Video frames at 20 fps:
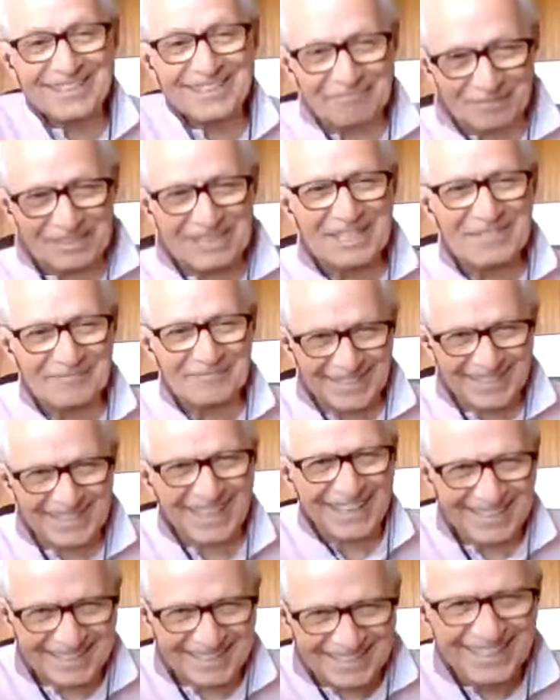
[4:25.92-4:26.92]
Believe me,
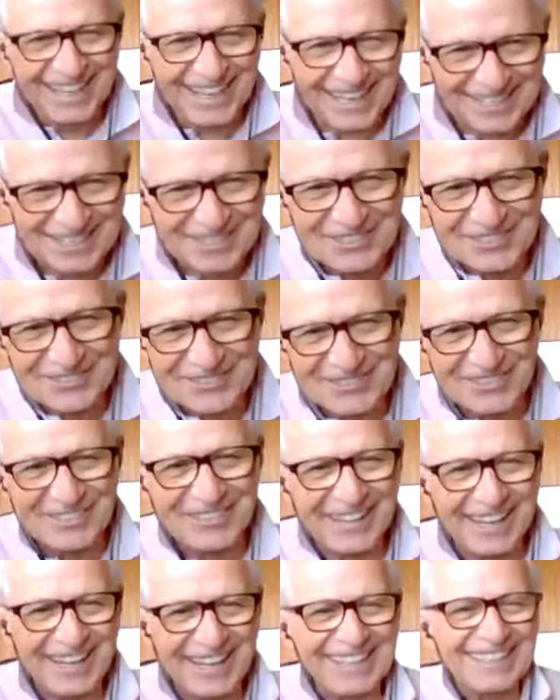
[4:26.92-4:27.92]
I do know
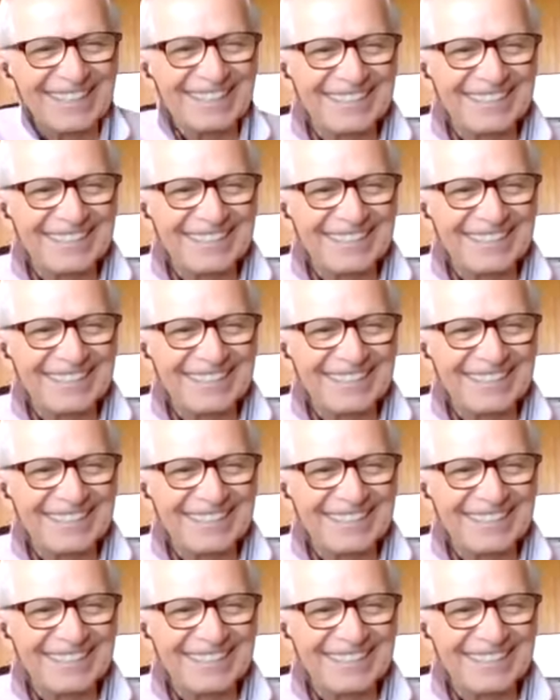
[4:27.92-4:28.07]
that.